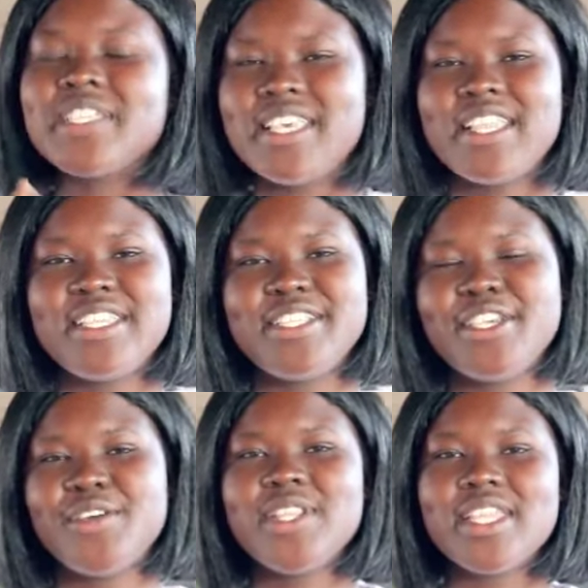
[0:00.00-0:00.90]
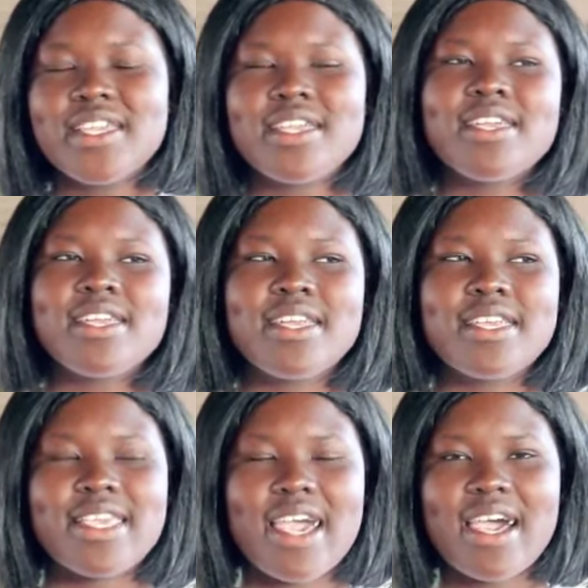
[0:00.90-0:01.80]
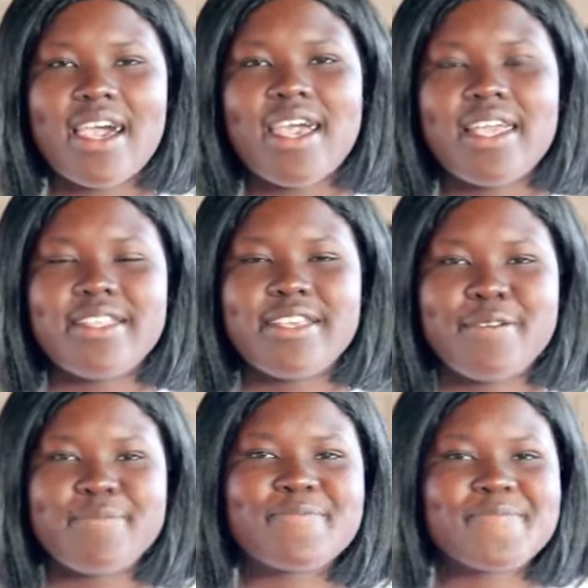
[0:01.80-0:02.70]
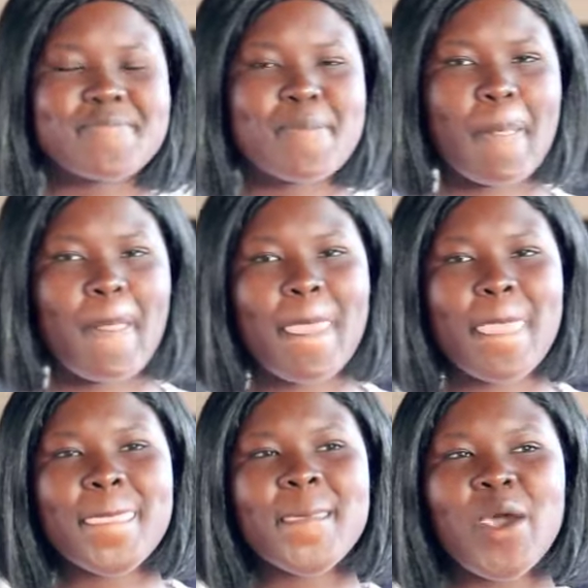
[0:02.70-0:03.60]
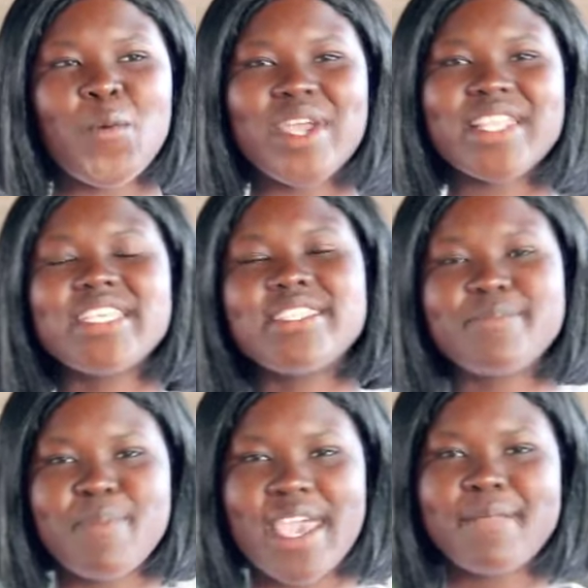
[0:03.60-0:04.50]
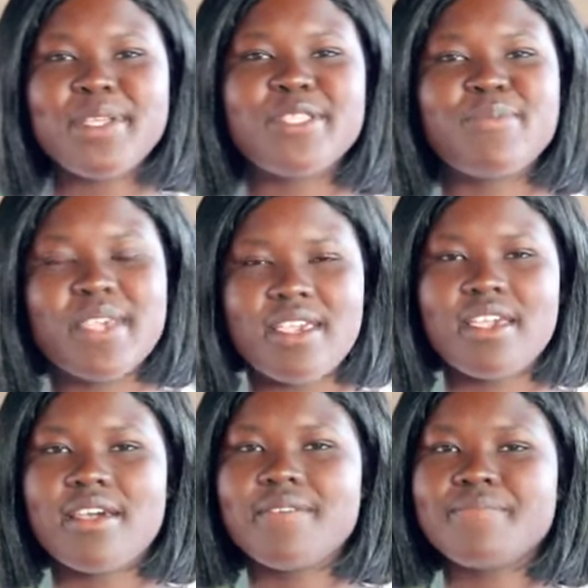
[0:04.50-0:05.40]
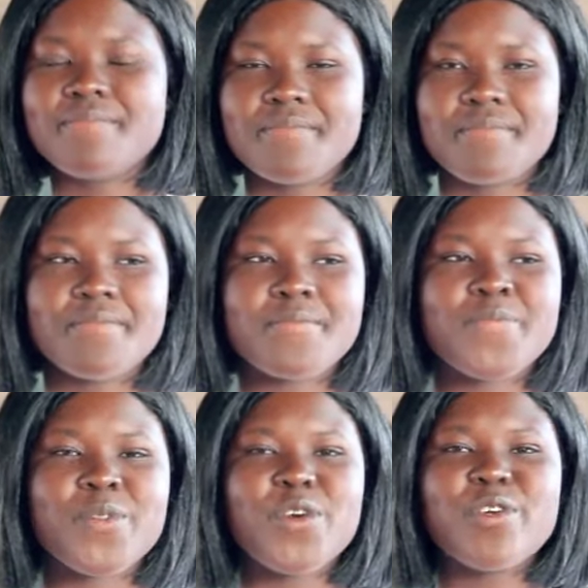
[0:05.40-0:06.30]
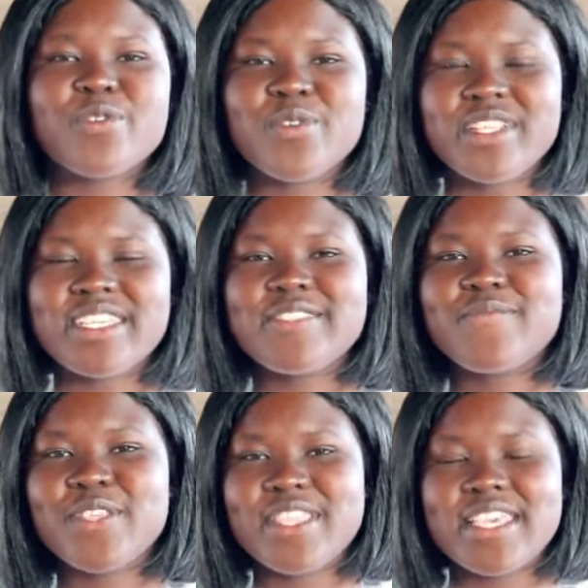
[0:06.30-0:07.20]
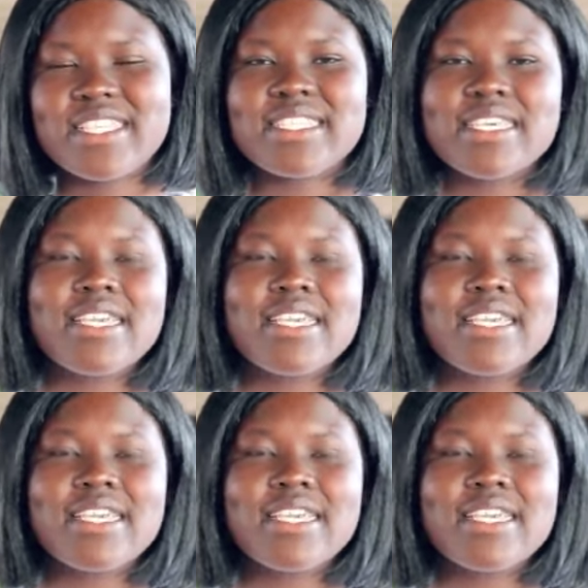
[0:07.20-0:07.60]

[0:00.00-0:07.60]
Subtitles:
Celine Dion. Yeah, and what inspired me to be here or to contest for this?